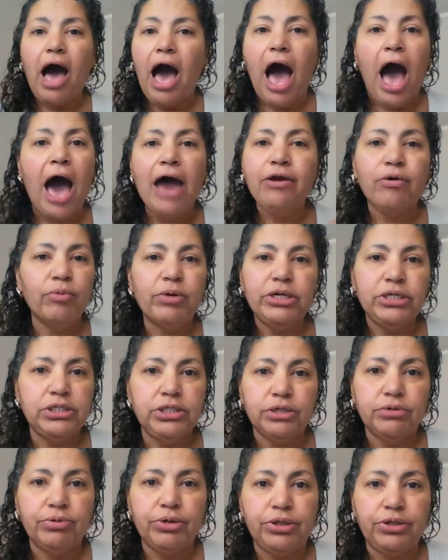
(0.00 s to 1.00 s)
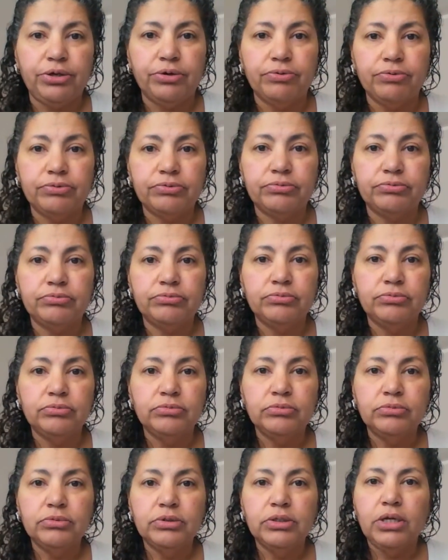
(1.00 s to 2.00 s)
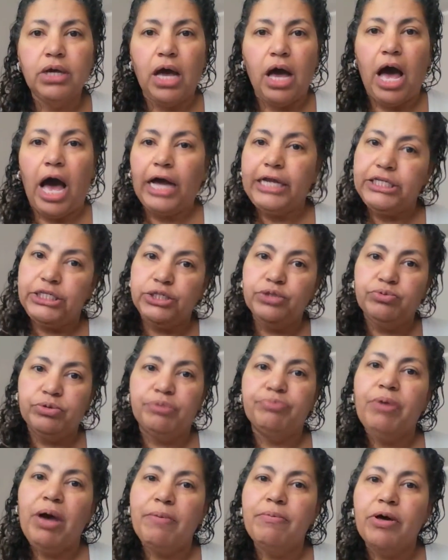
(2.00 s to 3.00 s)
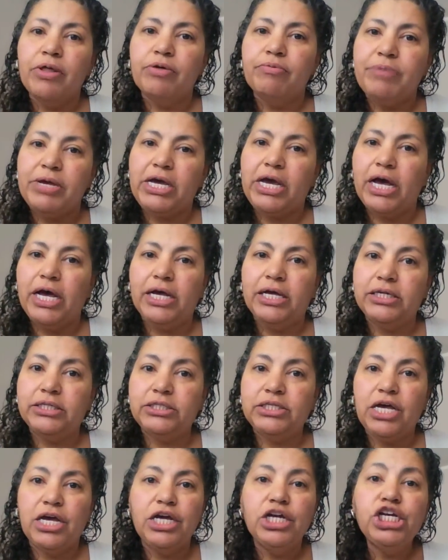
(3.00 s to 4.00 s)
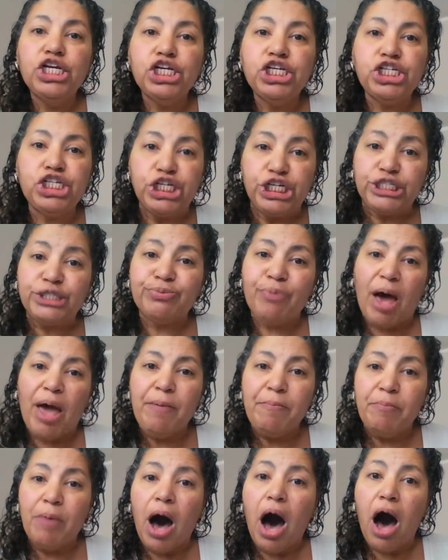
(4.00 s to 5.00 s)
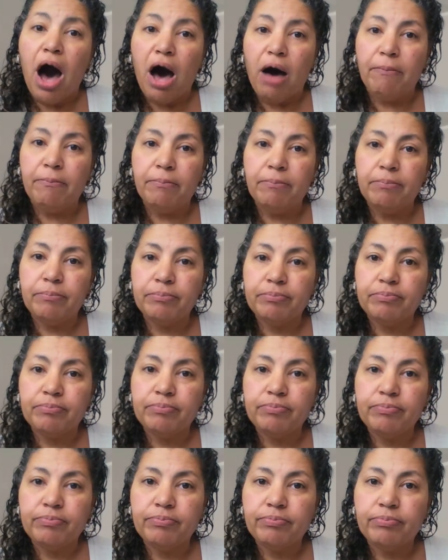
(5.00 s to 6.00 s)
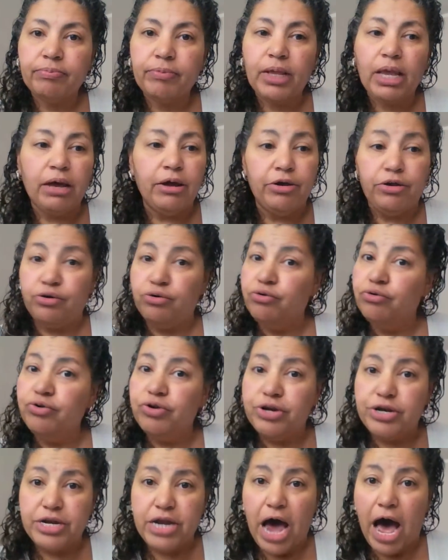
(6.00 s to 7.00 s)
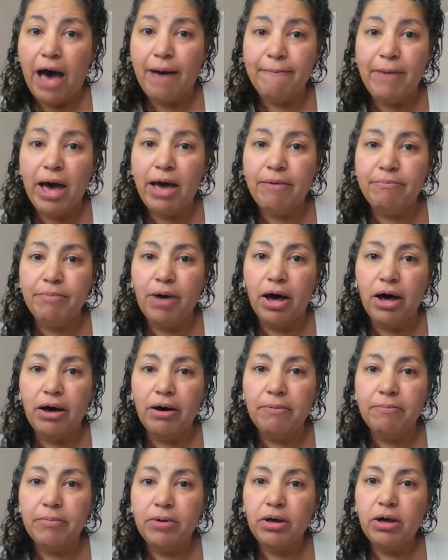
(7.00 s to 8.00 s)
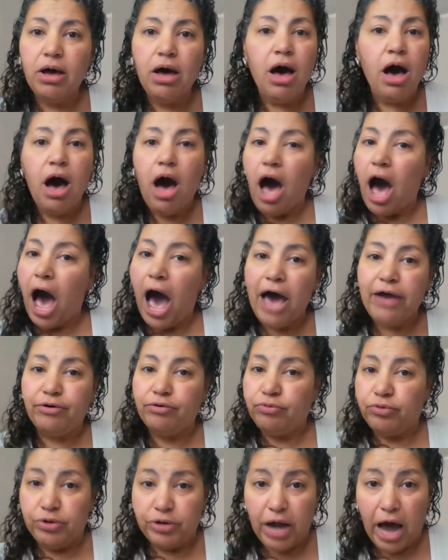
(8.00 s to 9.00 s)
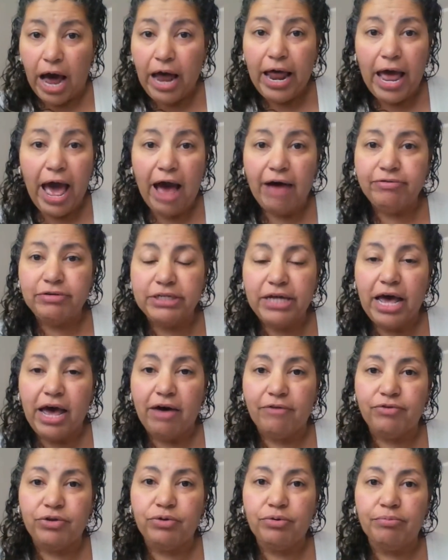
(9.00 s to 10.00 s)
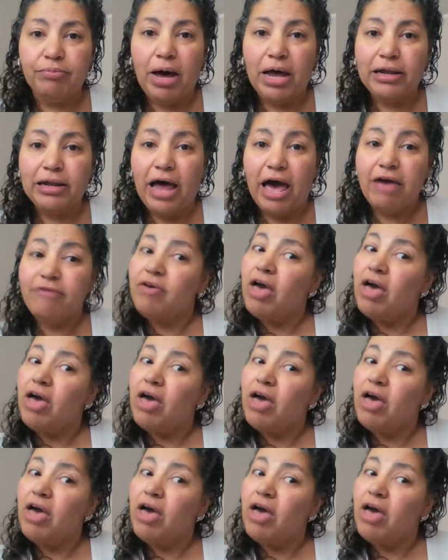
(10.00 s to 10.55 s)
I don't want to deal with you. I deal with my mother because she's my mom. You're not my mom. I do not have to have you in my life.